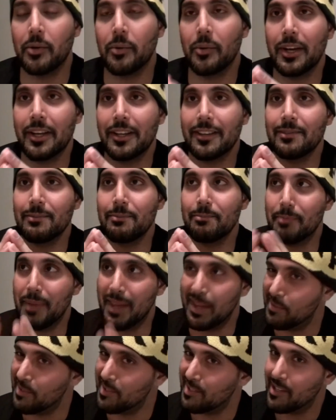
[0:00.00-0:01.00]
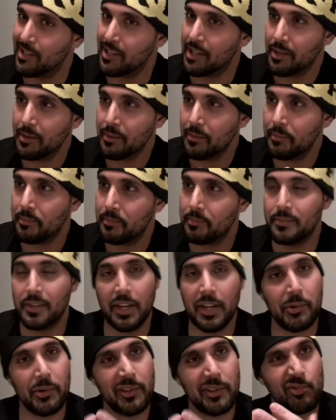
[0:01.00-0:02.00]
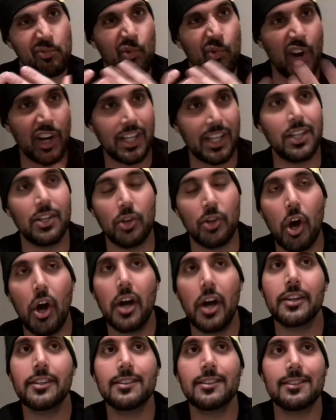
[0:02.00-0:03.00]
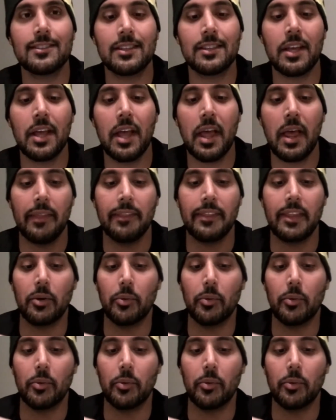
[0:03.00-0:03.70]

was babysitting, there was walking dogs, there